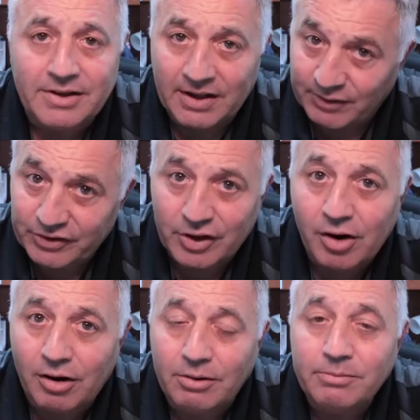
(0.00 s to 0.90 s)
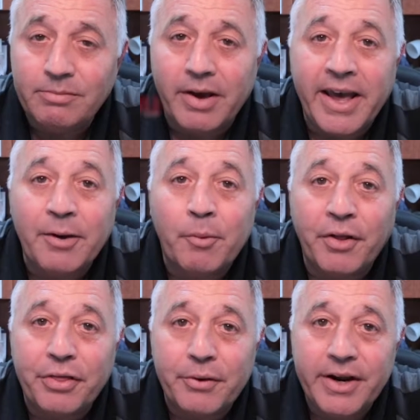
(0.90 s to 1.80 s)
Give us a call,
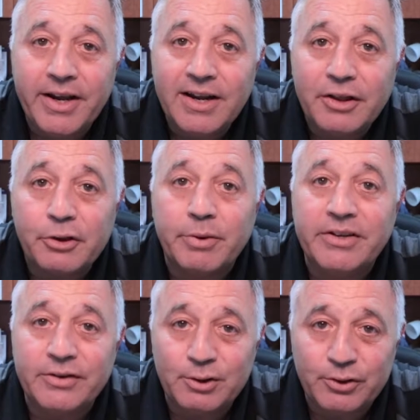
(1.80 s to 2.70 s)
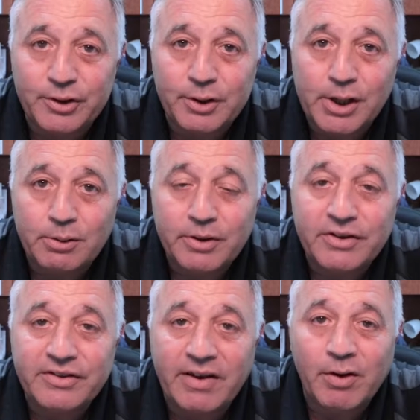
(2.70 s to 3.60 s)

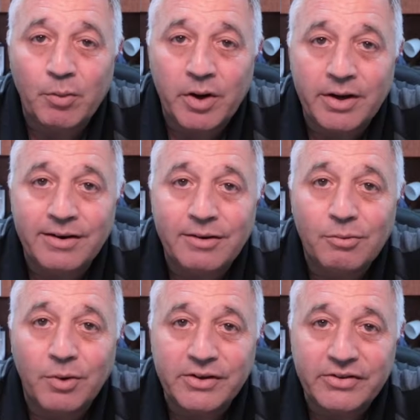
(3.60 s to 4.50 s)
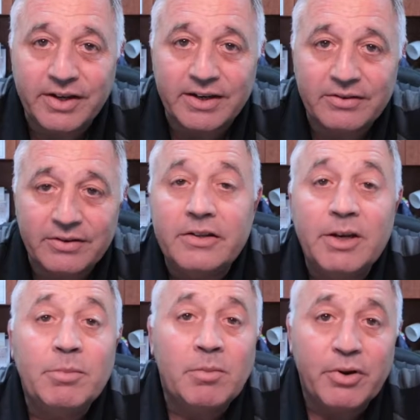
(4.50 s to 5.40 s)
813-300-7116.
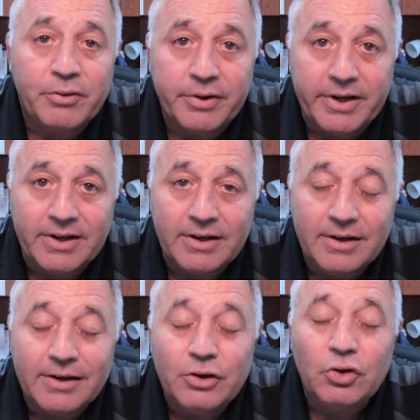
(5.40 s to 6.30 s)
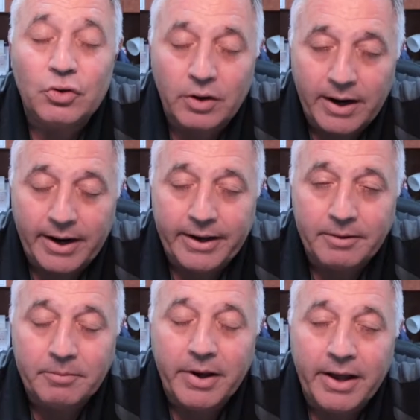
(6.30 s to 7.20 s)
Tip number 3, try,
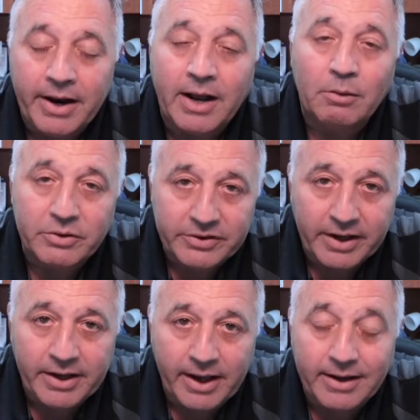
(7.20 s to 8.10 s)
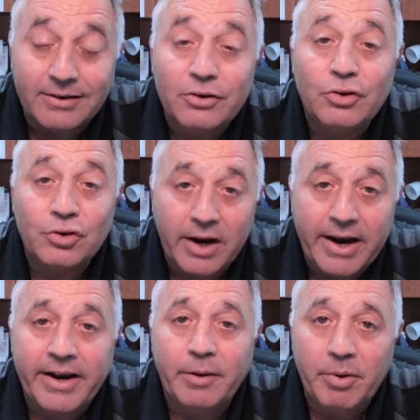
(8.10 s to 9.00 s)
and I will say again,
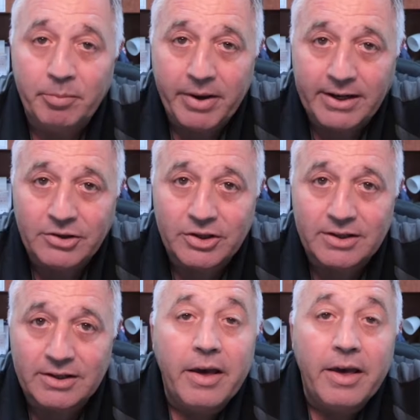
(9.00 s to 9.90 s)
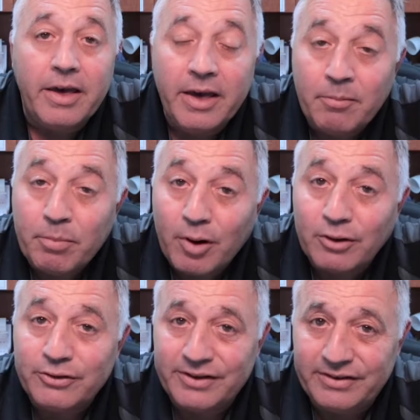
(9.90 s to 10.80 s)
try to be patient.
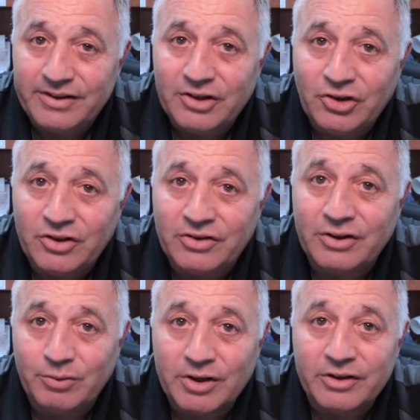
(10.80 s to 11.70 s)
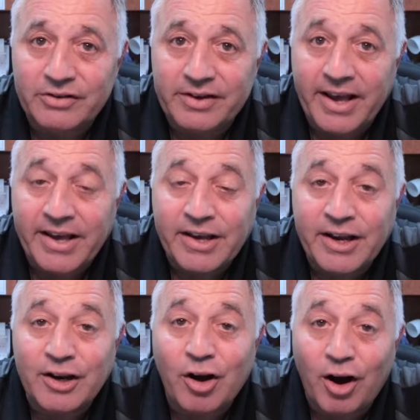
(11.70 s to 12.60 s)
Impulse decisions in real estate
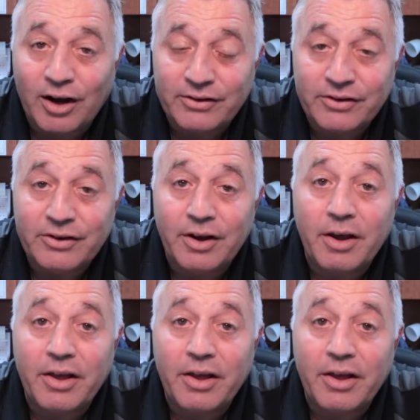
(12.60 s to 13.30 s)
can cost